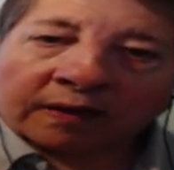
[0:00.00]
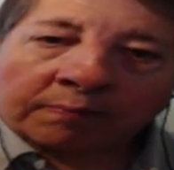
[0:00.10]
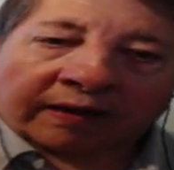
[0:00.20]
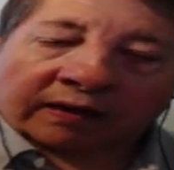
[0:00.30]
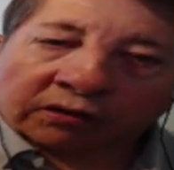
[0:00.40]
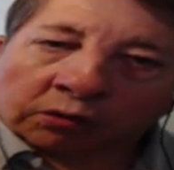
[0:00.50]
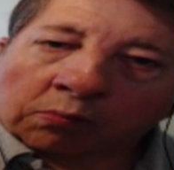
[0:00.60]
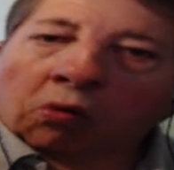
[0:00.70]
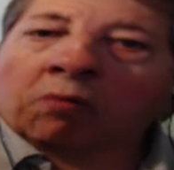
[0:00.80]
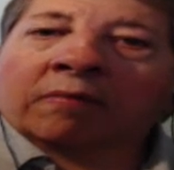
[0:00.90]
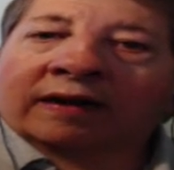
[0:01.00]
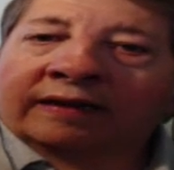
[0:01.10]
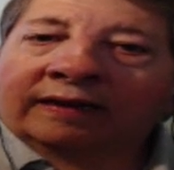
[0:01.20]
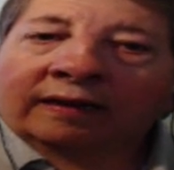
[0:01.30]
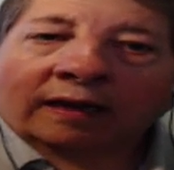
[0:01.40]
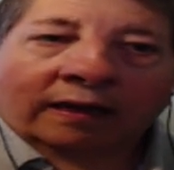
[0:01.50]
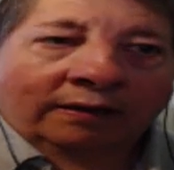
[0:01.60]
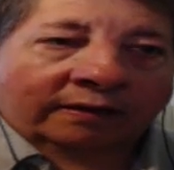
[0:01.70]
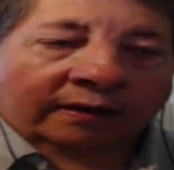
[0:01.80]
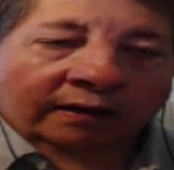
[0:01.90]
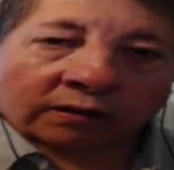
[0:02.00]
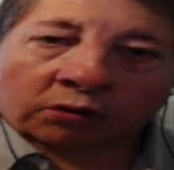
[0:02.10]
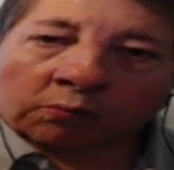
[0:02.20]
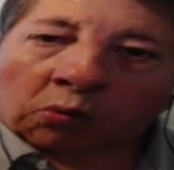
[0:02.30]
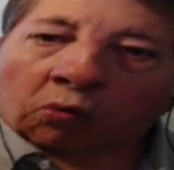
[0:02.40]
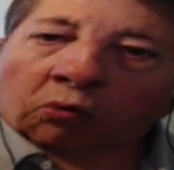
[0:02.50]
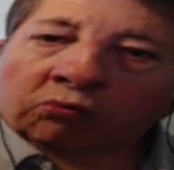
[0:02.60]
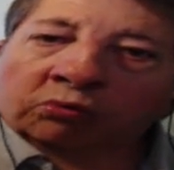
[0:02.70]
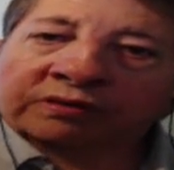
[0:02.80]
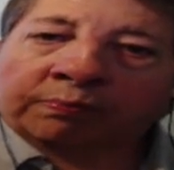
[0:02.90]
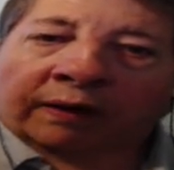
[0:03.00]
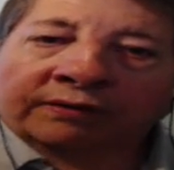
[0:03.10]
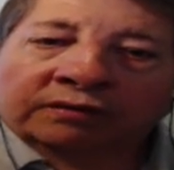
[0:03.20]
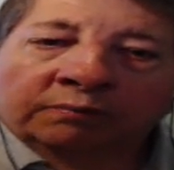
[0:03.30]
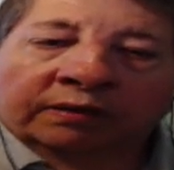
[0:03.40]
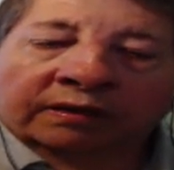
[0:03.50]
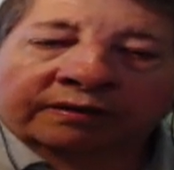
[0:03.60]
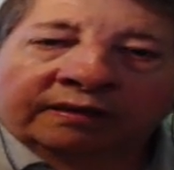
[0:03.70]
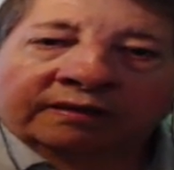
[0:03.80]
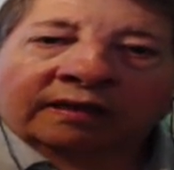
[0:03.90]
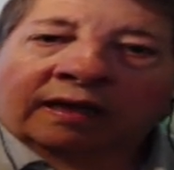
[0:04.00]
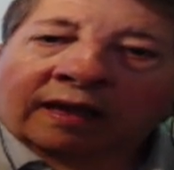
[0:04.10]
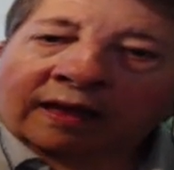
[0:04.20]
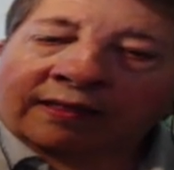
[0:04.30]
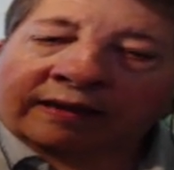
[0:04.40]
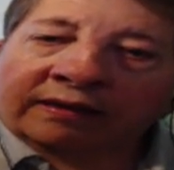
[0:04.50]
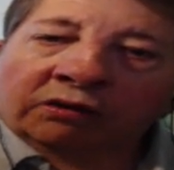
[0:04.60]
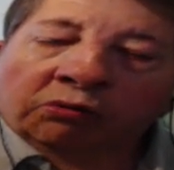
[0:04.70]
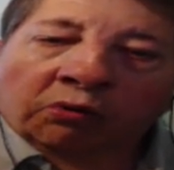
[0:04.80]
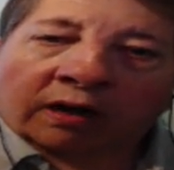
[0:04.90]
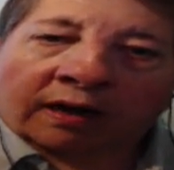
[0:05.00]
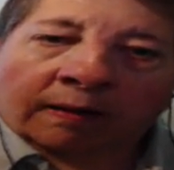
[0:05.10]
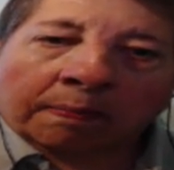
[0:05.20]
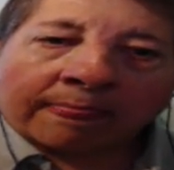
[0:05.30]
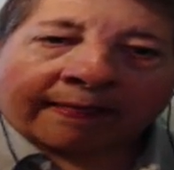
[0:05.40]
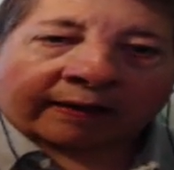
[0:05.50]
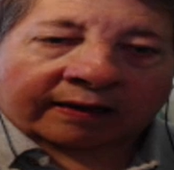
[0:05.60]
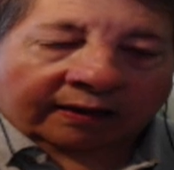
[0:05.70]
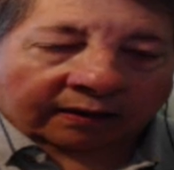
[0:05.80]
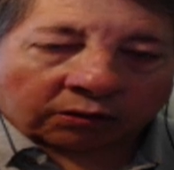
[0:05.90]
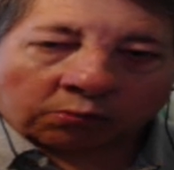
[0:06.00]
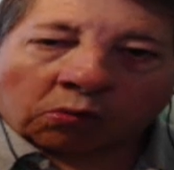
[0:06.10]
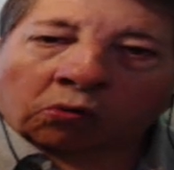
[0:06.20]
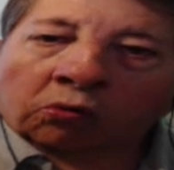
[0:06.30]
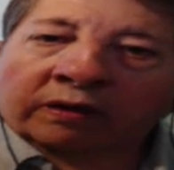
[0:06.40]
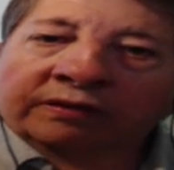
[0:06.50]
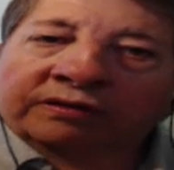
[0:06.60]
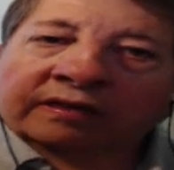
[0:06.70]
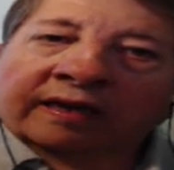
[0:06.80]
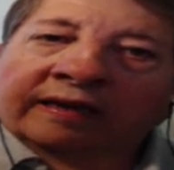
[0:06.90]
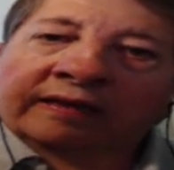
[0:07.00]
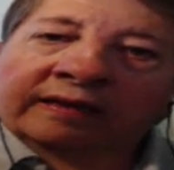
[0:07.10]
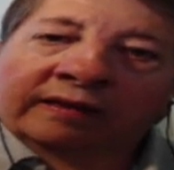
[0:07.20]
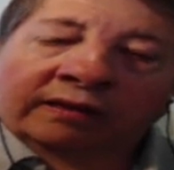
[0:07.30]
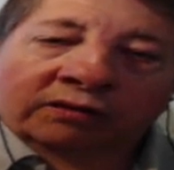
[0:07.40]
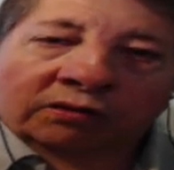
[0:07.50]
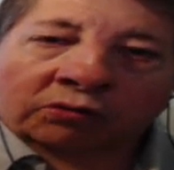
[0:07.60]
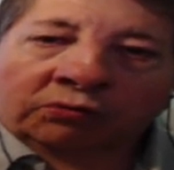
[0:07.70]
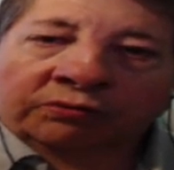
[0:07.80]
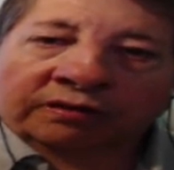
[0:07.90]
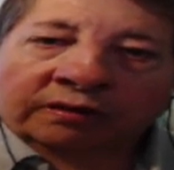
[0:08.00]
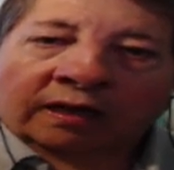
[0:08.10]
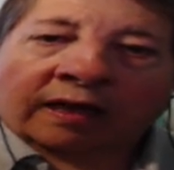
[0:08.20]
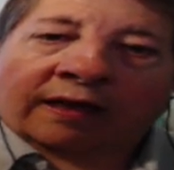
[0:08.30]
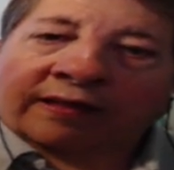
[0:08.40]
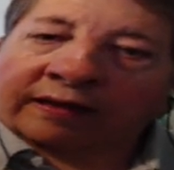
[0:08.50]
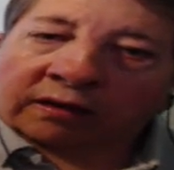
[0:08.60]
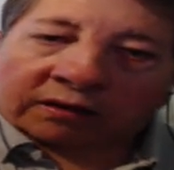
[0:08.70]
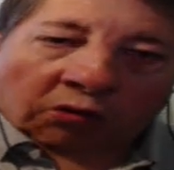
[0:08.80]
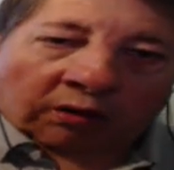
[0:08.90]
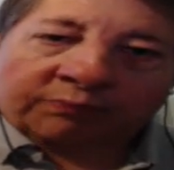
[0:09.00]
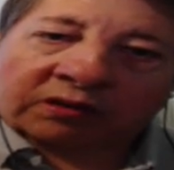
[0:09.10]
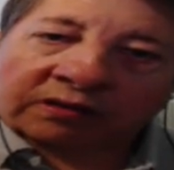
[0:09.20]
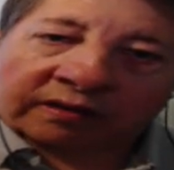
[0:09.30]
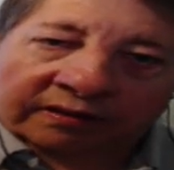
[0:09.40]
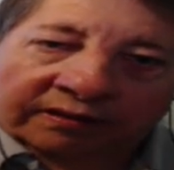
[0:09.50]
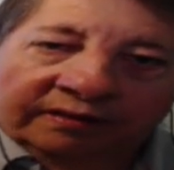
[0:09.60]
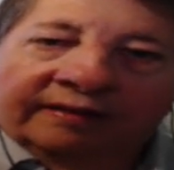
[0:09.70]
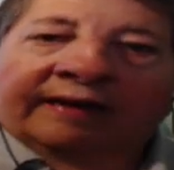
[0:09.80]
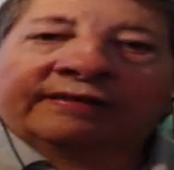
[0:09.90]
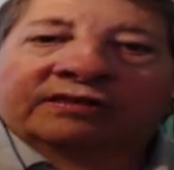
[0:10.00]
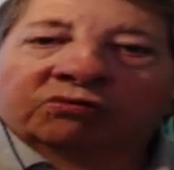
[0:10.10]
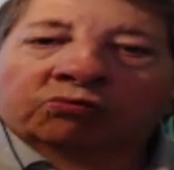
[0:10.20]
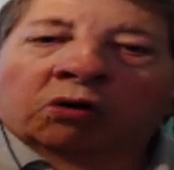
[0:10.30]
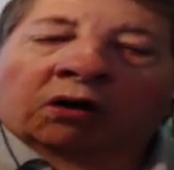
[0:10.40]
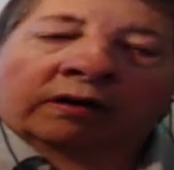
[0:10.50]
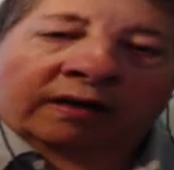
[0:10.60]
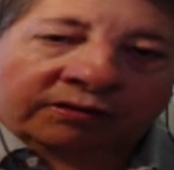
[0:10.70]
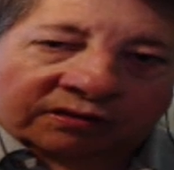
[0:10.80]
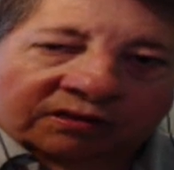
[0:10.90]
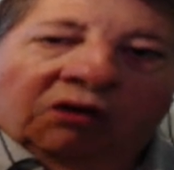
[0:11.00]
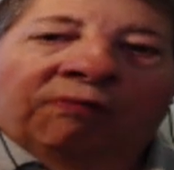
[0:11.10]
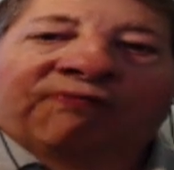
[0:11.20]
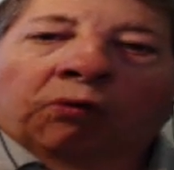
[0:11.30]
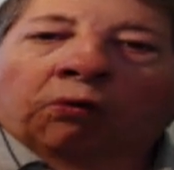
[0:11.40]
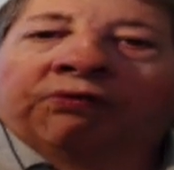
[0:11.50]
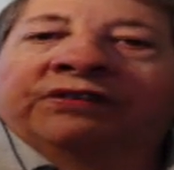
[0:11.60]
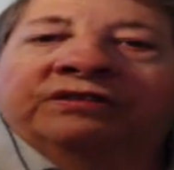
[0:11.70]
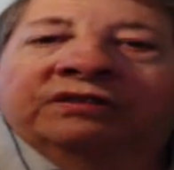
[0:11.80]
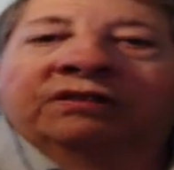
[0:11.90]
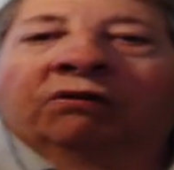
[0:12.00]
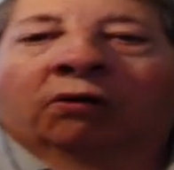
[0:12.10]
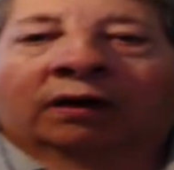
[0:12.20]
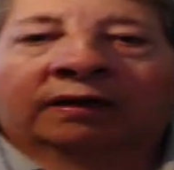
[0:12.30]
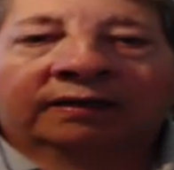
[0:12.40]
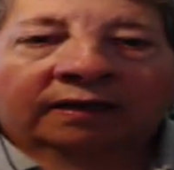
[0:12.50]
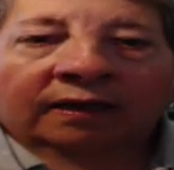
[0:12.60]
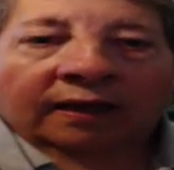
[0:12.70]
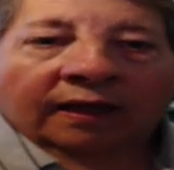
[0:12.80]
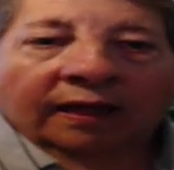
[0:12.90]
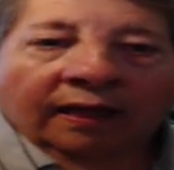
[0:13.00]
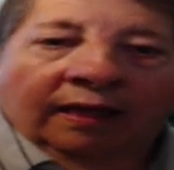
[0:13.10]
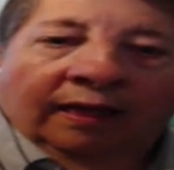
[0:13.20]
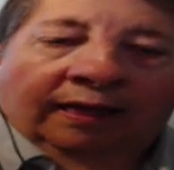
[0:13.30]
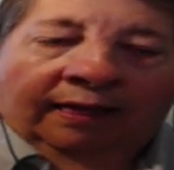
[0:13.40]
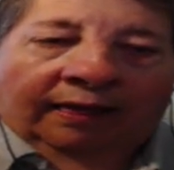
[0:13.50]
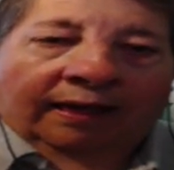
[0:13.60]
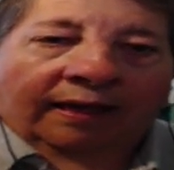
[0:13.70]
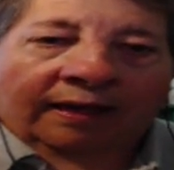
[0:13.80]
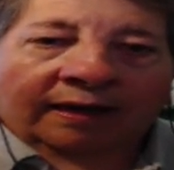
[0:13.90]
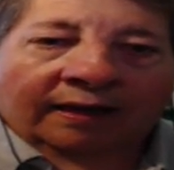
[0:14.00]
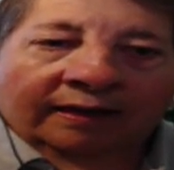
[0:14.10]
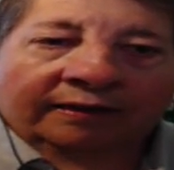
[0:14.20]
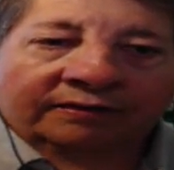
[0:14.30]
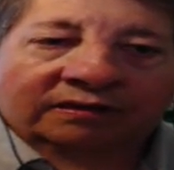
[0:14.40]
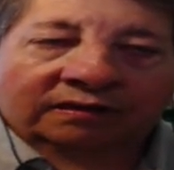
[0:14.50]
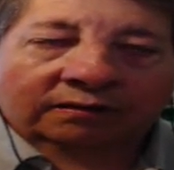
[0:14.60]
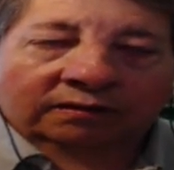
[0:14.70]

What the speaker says: make a little more money, and you get a little more responsibilities, and then you get a little more educated and learn, and then you go up to the next rung, and so forth and so on. And it's